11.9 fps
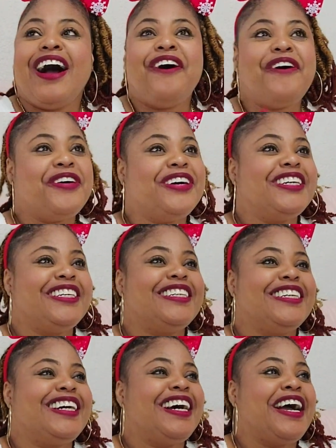
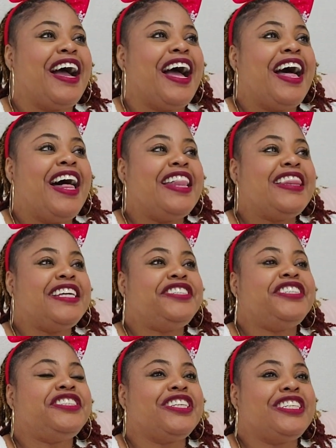Oh, this
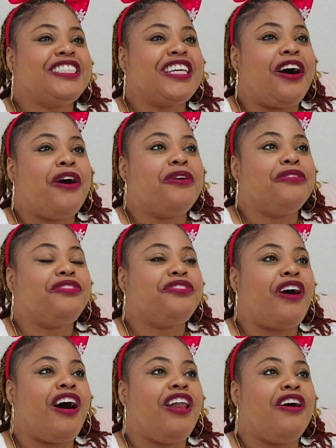is the
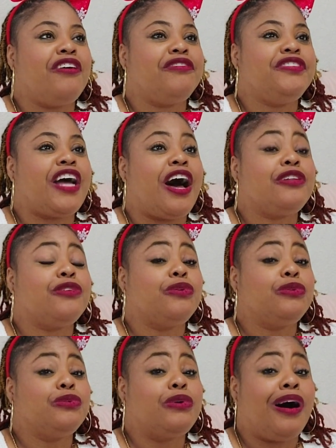downfall of not
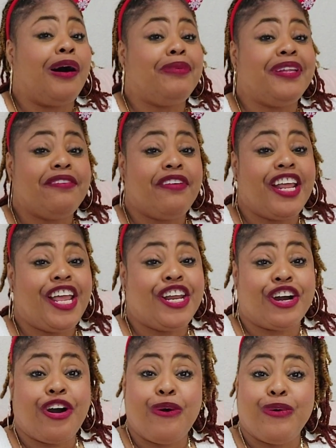living in
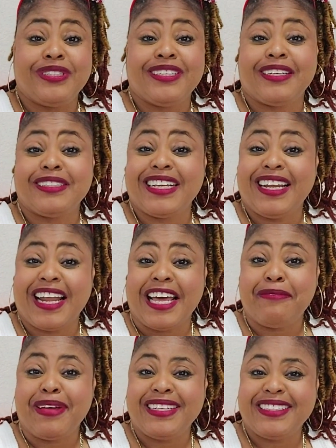a colder
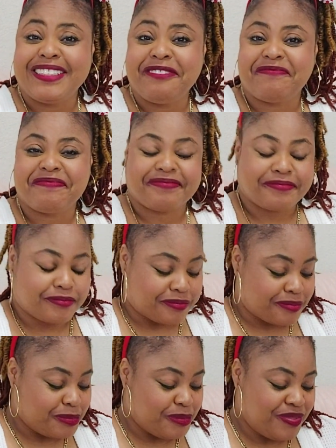climate.
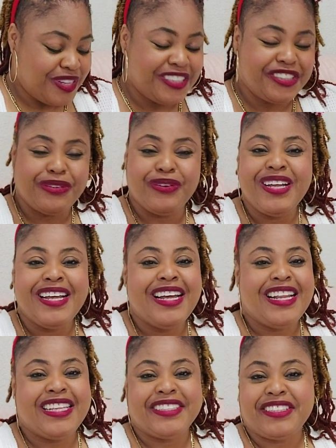So
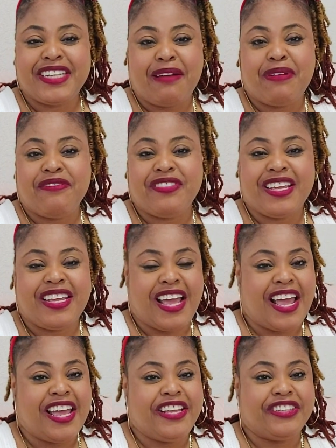this time of the
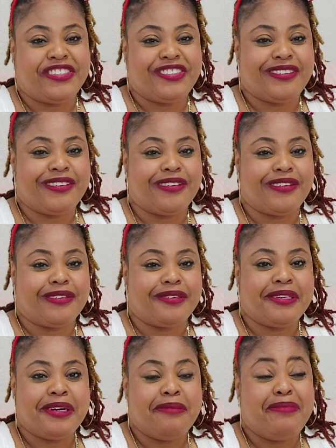year is the
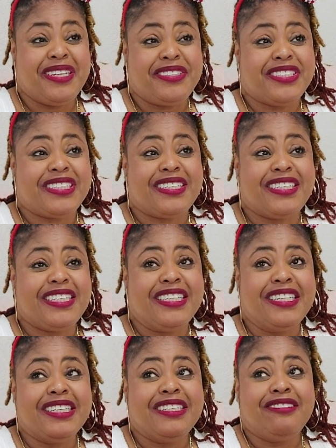basically